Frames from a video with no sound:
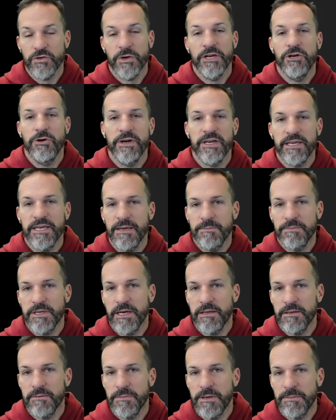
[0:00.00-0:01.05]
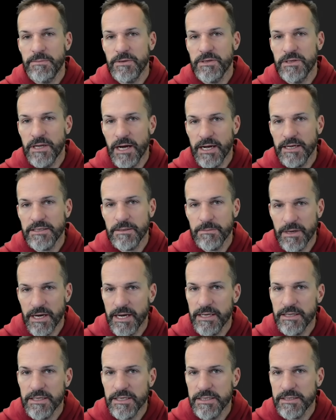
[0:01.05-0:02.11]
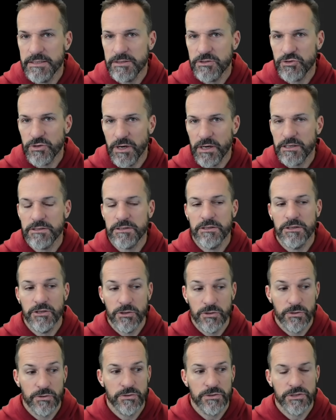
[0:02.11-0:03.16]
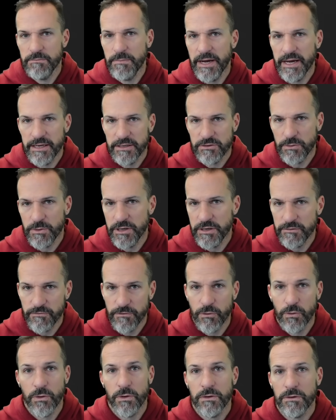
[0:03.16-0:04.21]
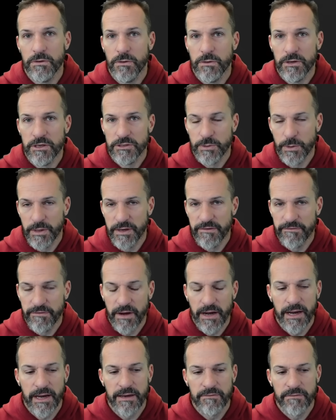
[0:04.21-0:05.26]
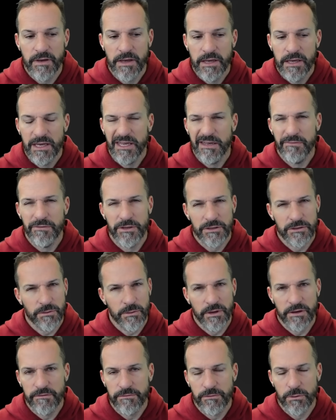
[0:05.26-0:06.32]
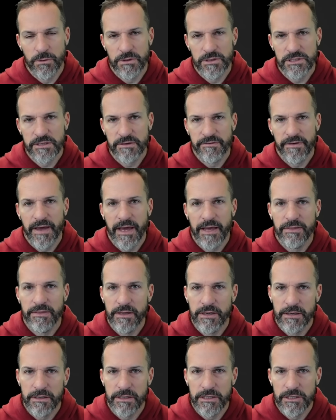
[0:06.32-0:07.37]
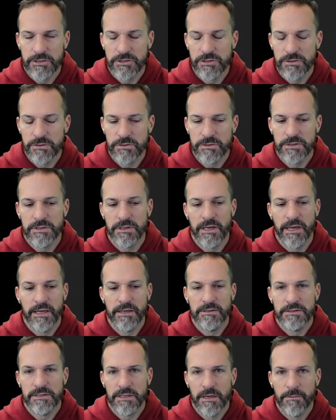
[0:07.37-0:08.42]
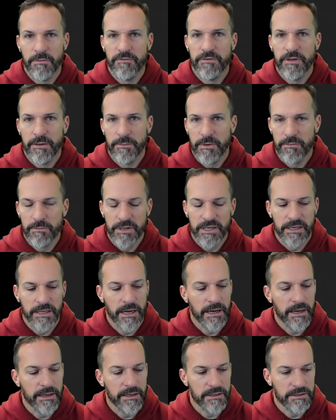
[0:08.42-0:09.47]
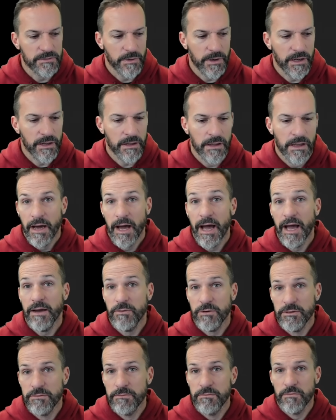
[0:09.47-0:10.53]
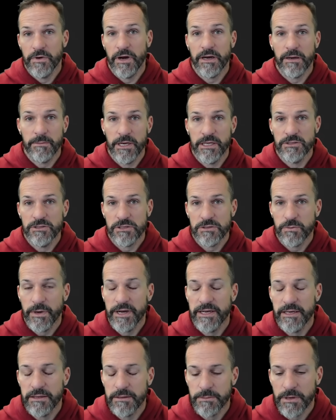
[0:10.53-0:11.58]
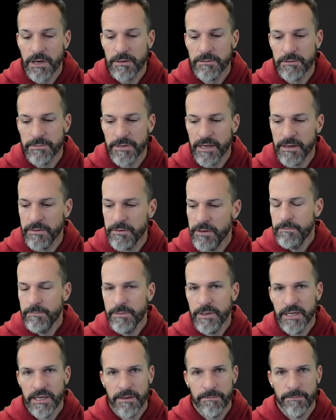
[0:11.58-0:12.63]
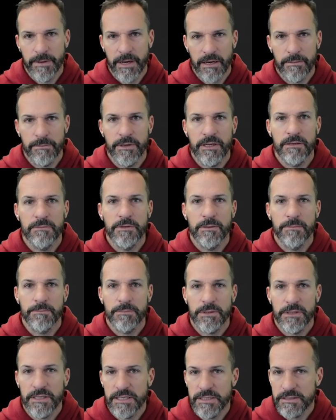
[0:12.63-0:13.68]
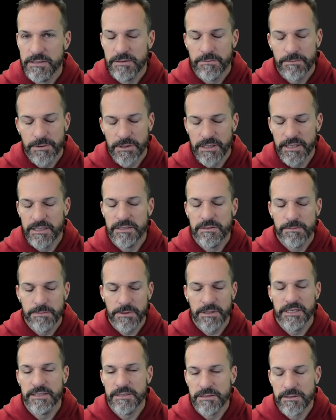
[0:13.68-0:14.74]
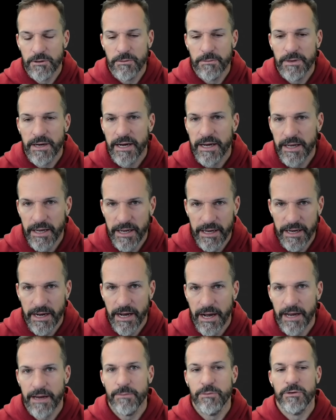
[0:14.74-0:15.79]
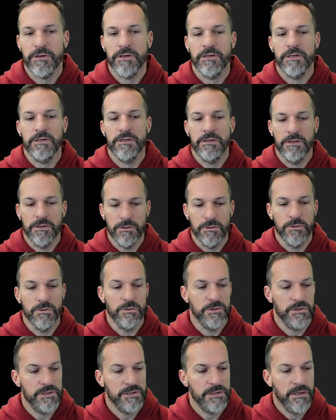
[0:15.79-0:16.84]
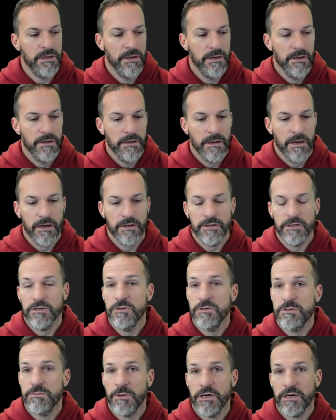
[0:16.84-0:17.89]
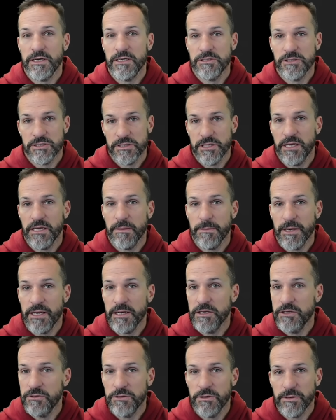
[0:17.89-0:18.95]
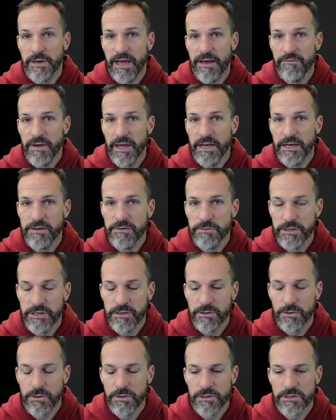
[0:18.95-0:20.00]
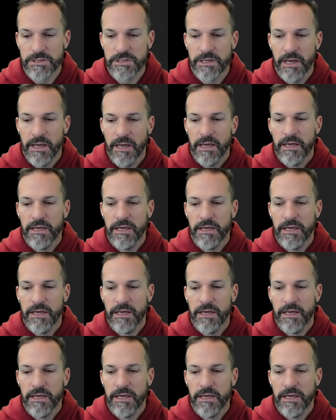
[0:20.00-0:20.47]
I know I keep telling people not to buy these trucks used by a 24 or a 25. Even the 24s have had their issues and some of them have been dying as well. I would recommend just waiting the problem out. But at bare minimum, please, please, please don't buy a hybrid used. On the used market, just think about it. You don't have any recourse.